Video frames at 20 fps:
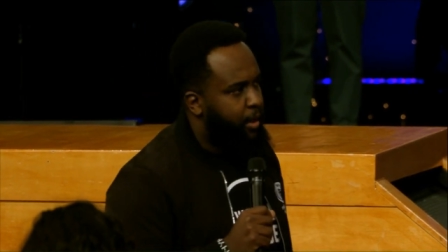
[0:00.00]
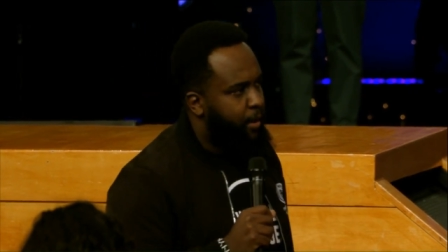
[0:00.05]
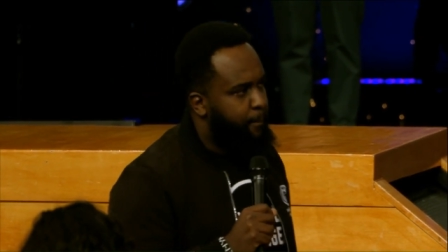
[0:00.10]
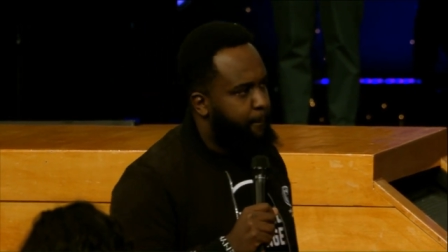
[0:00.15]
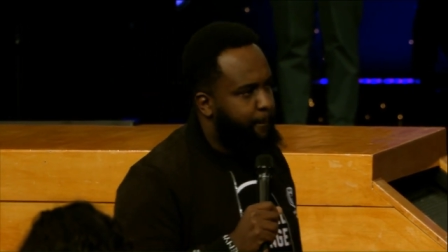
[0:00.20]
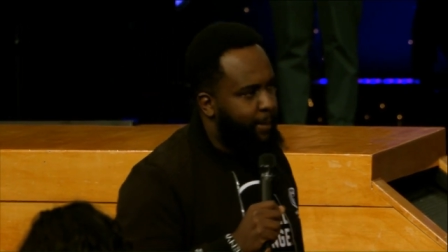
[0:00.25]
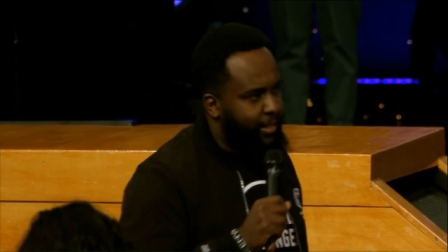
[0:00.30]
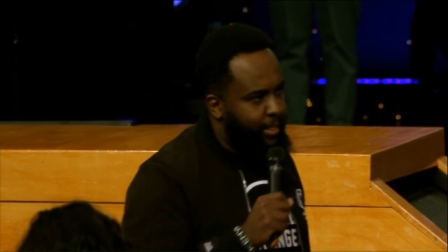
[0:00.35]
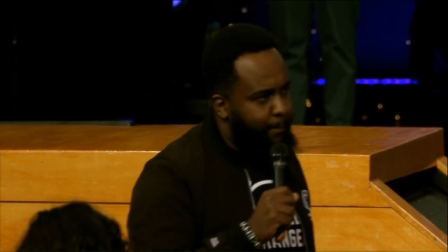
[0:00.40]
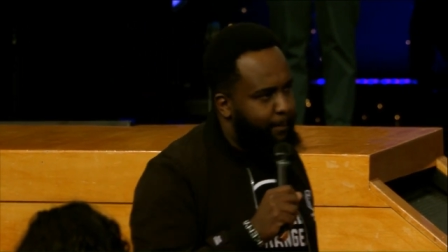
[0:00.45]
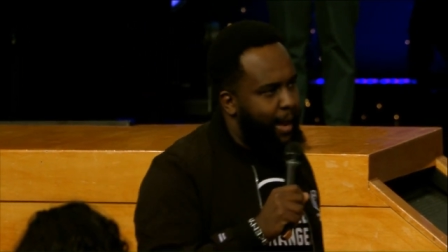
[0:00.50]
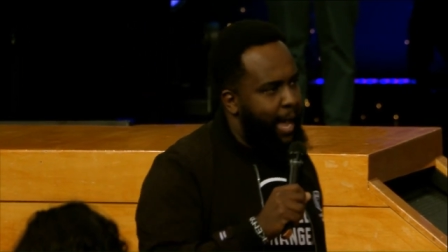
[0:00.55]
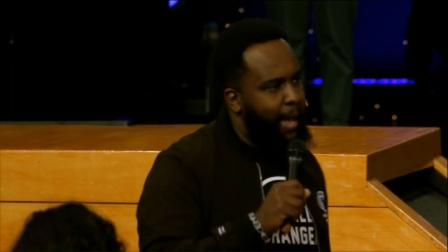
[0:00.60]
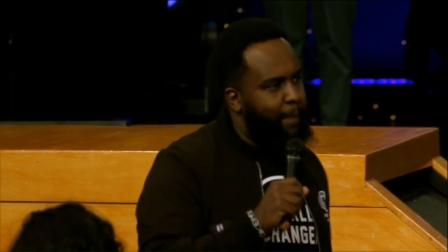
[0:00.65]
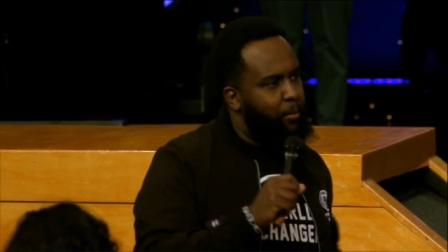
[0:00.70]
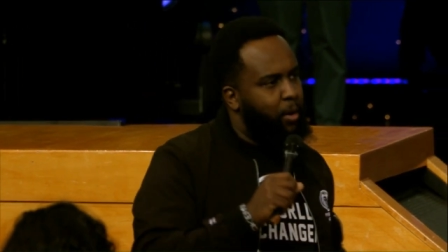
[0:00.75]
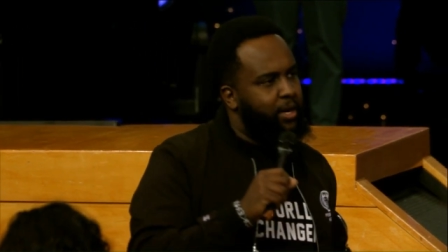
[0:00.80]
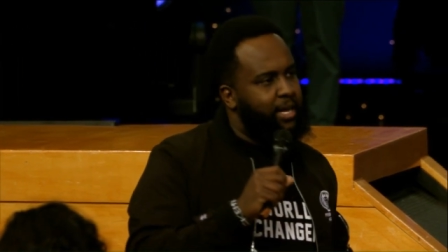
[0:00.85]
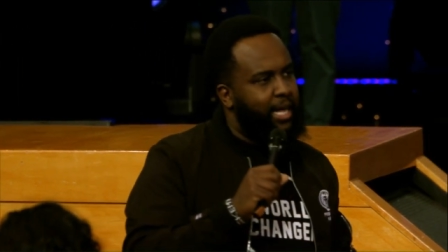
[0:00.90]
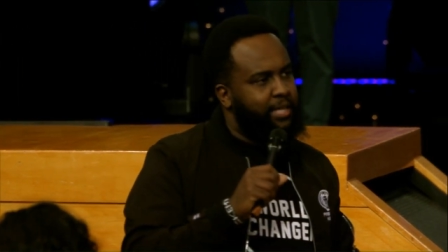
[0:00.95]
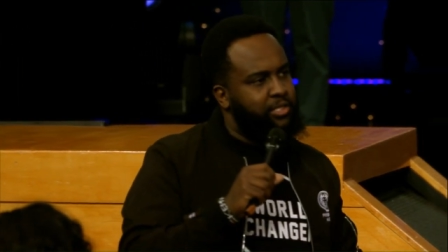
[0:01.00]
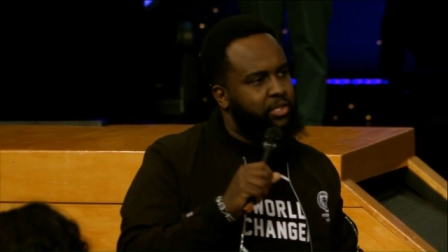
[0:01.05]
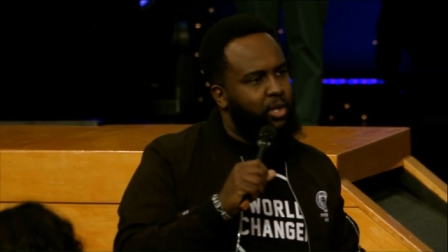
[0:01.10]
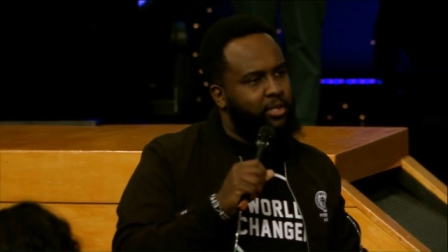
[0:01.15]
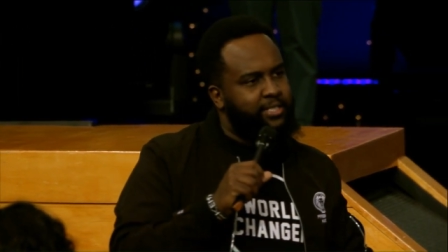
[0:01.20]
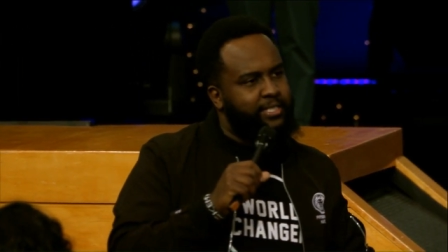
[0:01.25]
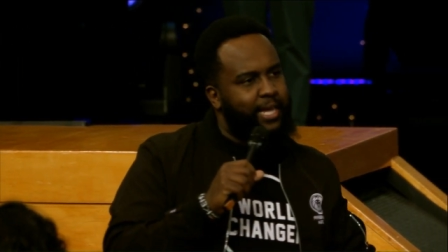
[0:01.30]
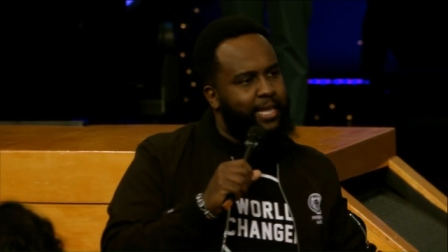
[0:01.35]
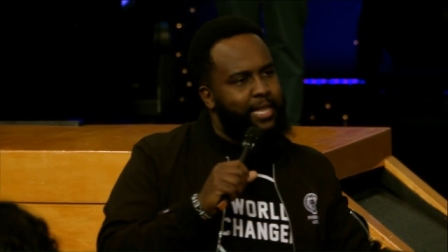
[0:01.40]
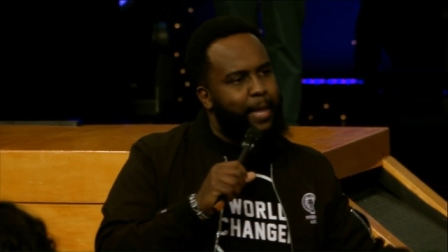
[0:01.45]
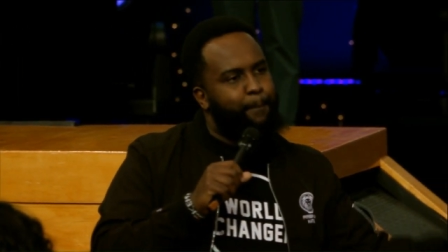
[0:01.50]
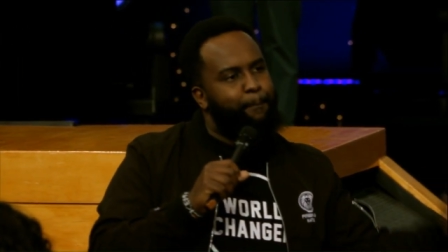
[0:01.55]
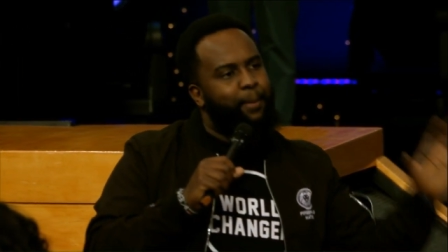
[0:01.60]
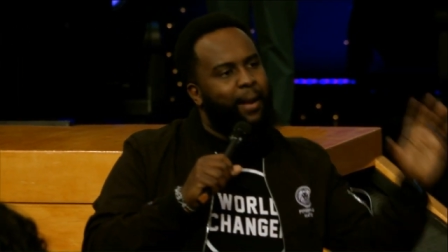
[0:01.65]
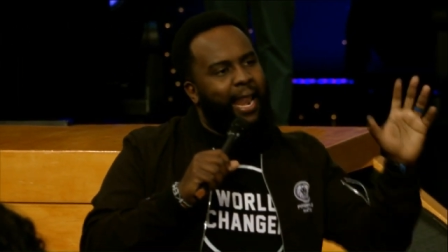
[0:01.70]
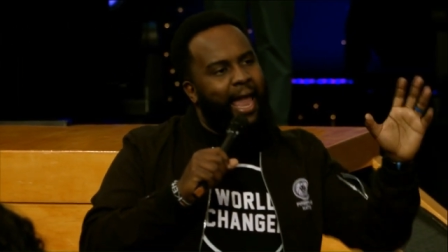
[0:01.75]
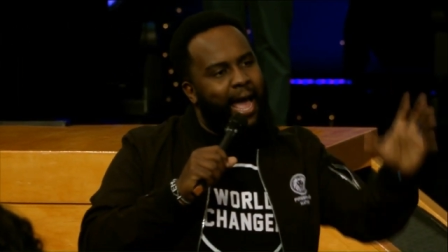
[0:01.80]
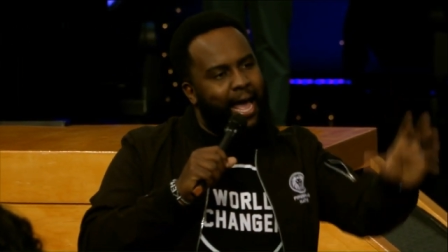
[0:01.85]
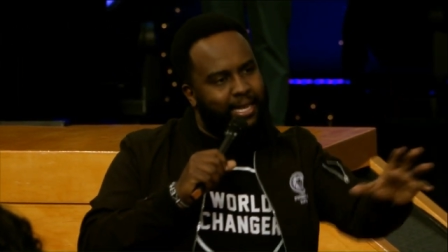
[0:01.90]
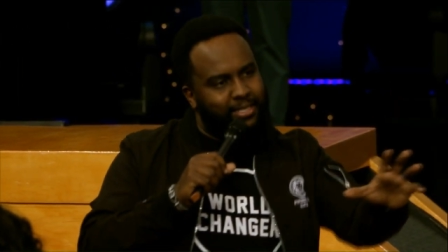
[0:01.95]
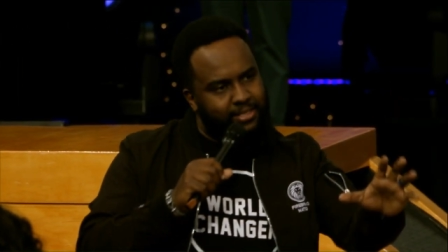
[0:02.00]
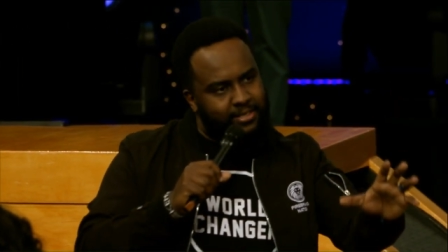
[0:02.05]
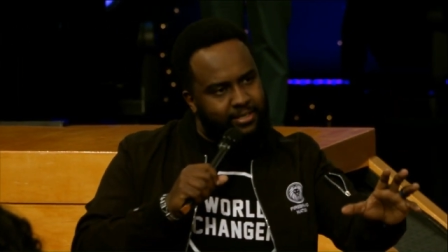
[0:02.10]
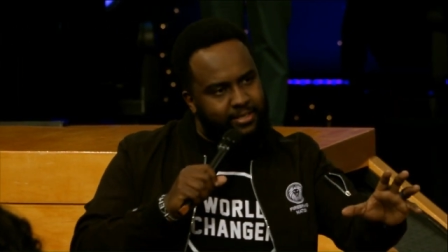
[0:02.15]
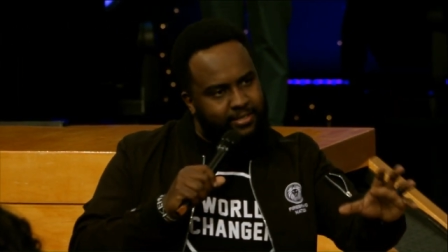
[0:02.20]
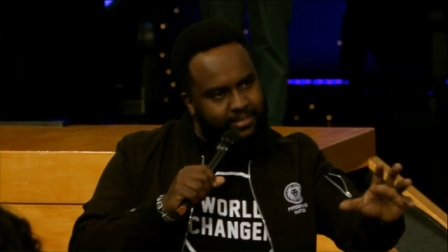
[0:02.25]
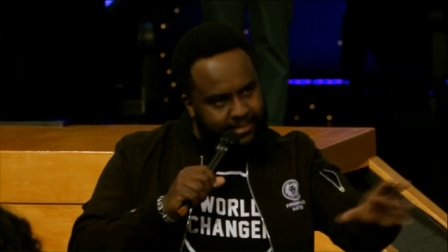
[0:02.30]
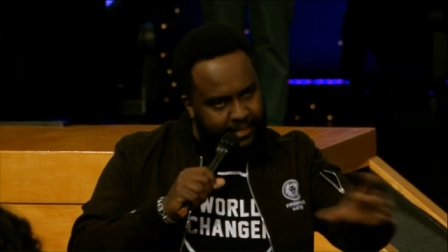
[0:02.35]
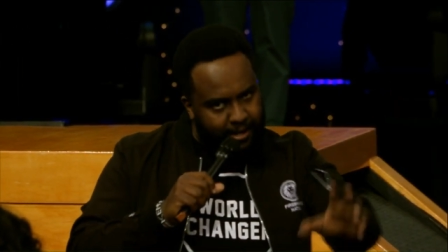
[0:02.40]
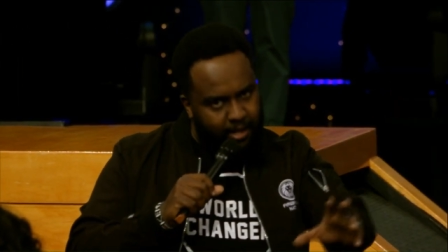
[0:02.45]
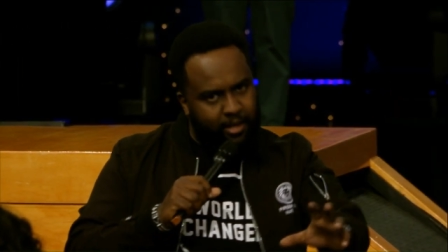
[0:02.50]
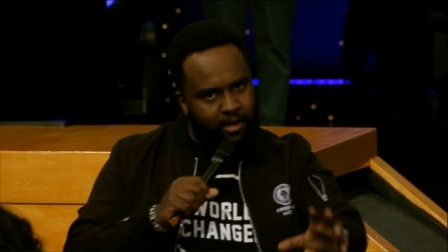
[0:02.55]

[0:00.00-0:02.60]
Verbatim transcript: But the Bible does not say the plans